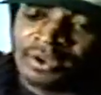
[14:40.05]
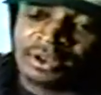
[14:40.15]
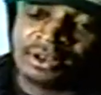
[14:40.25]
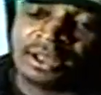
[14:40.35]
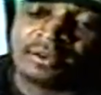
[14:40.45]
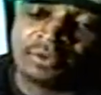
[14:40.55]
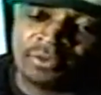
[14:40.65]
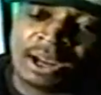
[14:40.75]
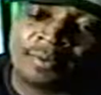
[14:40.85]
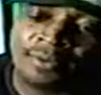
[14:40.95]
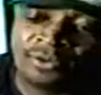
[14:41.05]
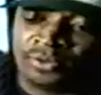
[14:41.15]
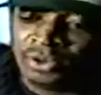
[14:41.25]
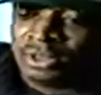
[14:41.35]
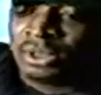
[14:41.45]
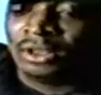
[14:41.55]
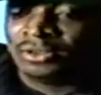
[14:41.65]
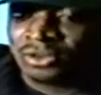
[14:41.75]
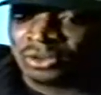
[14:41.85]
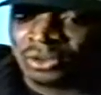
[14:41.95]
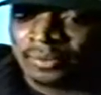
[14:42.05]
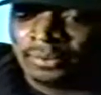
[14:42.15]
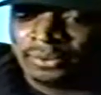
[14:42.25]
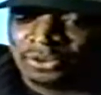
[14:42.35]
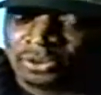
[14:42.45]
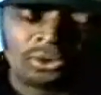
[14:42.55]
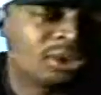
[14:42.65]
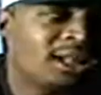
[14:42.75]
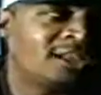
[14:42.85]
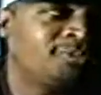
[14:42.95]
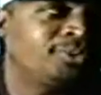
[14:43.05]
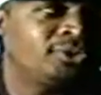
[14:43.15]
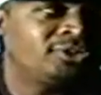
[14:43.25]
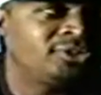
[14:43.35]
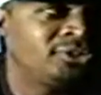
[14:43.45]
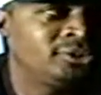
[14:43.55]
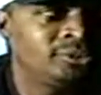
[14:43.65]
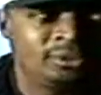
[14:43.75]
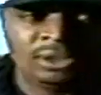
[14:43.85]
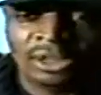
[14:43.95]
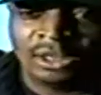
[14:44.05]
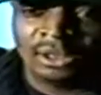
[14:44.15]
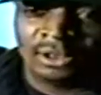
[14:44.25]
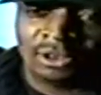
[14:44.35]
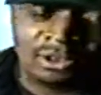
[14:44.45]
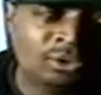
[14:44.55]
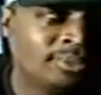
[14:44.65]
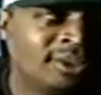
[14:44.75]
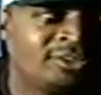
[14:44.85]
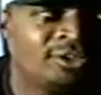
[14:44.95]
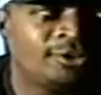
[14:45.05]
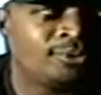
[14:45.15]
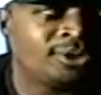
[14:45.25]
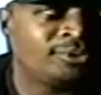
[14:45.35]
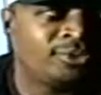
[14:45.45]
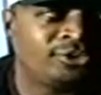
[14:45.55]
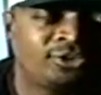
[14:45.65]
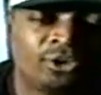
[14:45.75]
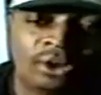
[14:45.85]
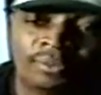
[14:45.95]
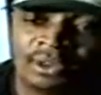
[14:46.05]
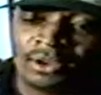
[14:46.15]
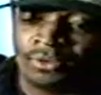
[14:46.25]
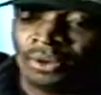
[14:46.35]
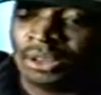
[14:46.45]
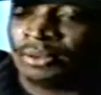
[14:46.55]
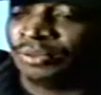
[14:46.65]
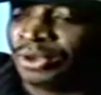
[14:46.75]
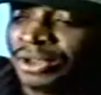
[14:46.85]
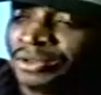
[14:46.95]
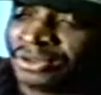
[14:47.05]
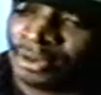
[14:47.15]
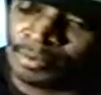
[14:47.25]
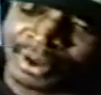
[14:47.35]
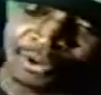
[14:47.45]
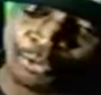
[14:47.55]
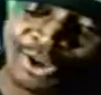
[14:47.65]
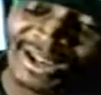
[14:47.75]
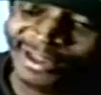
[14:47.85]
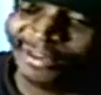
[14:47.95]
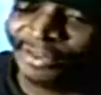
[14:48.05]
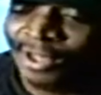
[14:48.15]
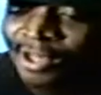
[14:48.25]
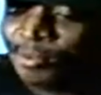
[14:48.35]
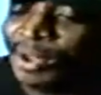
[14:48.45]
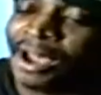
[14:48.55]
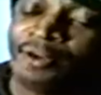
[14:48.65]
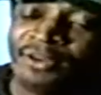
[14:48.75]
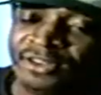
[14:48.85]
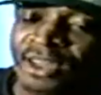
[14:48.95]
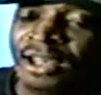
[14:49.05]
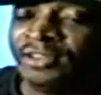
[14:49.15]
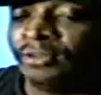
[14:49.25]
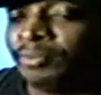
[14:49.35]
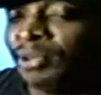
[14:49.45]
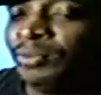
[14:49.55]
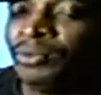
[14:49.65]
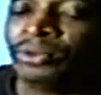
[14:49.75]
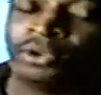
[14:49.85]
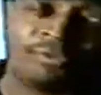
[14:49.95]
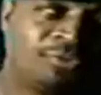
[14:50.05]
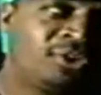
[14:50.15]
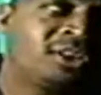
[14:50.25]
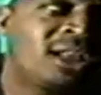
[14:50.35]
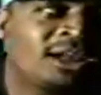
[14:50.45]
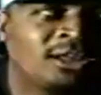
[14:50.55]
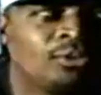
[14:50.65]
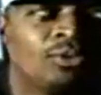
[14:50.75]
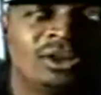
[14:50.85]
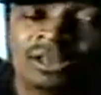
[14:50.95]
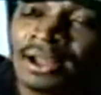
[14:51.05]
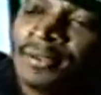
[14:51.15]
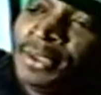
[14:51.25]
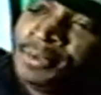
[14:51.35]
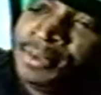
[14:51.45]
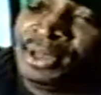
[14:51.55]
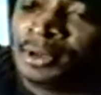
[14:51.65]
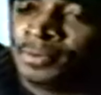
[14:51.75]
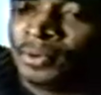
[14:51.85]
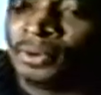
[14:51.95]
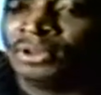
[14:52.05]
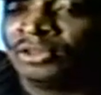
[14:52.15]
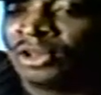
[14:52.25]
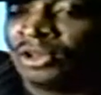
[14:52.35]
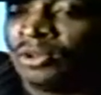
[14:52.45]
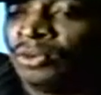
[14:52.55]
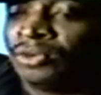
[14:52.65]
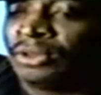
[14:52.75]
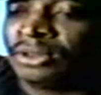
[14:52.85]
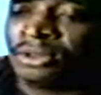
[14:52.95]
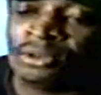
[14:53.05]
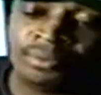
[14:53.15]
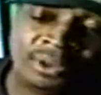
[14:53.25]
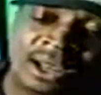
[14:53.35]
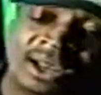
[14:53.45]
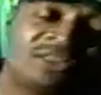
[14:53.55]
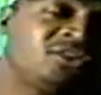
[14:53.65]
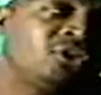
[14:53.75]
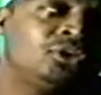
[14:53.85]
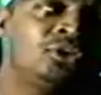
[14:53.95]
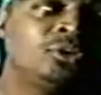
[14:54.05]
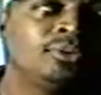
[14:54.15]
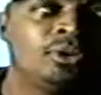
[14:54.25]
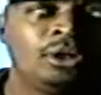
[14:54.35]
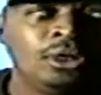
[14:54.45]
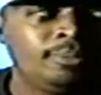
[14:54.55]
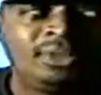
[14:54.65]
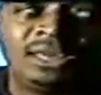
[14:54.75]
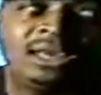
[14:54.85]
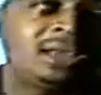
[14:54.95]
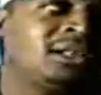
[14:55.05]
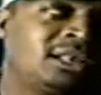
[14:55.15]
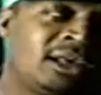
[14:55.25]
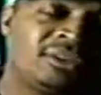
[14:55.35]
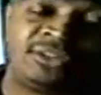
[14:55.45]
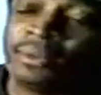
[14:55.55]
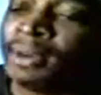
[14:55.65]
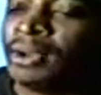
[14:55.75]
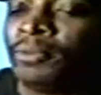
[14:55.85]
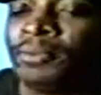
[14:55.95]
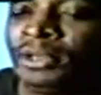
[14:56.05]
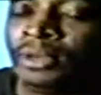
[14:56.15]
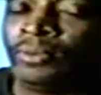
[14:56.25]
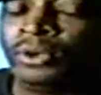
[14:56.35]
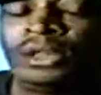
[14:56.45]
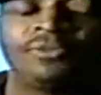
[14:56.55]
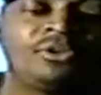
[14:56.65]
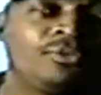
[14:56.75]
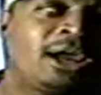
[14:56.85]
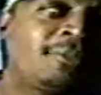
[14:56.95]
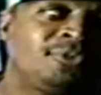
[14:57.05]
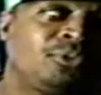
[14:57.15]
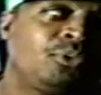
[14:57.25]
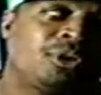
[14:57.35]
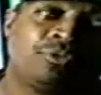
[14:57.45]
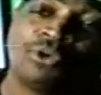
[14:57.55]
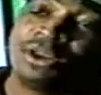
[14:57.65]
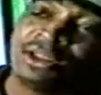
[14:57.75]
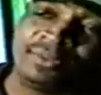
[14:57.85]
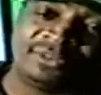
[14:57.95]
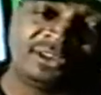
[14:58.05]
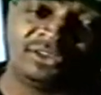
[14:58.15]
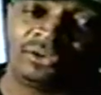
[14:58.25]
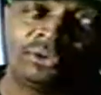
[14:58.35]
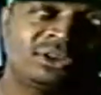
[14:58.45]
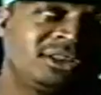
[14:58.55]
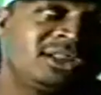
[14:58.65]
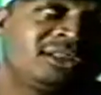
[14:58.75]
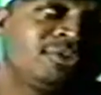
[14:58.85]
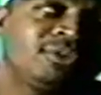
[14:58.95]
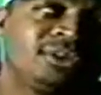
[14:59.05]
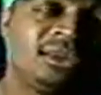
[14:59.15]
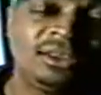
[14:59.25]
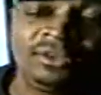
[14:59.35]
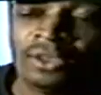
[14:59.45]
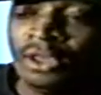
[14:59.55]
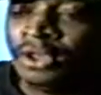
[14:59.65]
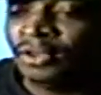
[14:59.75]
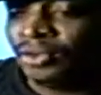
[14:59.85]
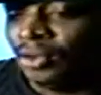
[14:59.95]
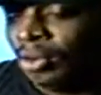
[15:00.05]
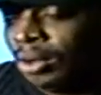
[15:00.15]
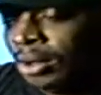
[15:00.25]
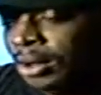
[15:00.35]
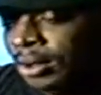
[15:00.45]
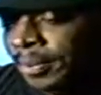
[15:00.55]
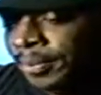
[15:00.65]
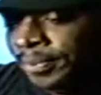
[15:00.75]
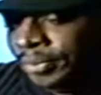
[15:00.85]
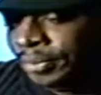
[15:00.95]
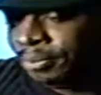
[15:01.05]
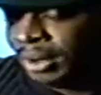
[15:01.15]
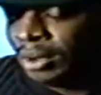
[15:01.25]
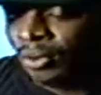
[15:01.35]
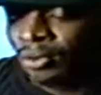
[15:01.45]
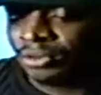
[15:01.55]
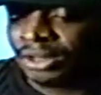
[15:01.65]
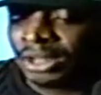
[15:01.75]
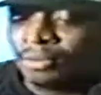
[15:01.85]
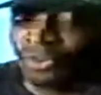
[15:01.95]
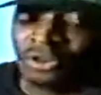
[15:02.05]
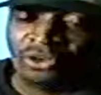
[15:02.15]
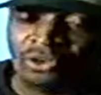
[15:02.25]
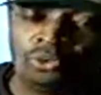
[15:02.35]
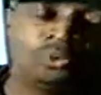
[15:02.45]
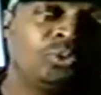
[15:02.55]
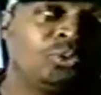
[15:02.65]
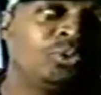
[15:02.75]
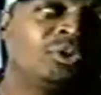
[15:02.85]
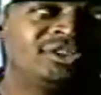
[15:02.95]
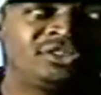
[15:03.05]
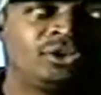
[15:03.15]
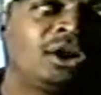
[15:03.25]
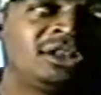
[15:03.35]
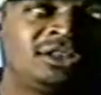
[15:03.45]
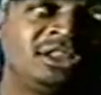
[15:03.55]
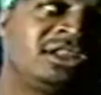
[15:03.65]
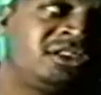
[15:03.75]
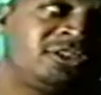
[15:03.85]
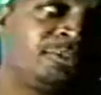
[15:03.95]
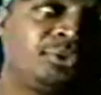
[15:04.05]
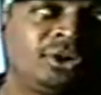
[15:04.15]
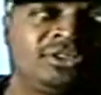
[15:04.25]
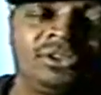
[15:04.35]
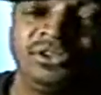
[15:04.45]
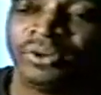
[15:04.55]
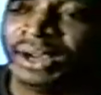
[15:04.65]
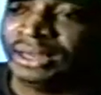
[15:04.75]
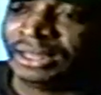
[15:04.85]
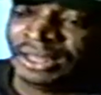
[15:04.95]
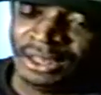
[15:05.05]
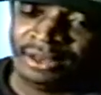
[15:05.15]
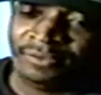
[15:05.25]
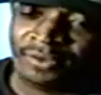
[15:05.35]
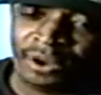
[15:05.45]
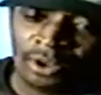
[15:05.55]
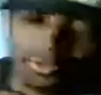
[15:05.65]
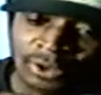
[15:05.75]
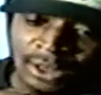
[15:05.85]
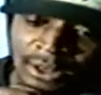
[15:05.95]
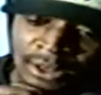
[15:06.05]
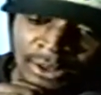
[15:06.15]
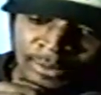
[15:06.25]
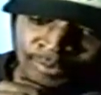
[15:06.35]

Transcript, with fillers: figured that rappers for years sold a lot of sports gear, including myself. When I first started my career, I was wearing stuff by the Raiders, pirates hats and people would go to Foot Locker and whatnot, pick up all these clothes. It would be Ice Cube or be LL. Somebody would pick up whatever the rappers would wear. Run DMC sold Adidas for years. So um, my whole thing was do what Starter did to sports and try to get involved with um,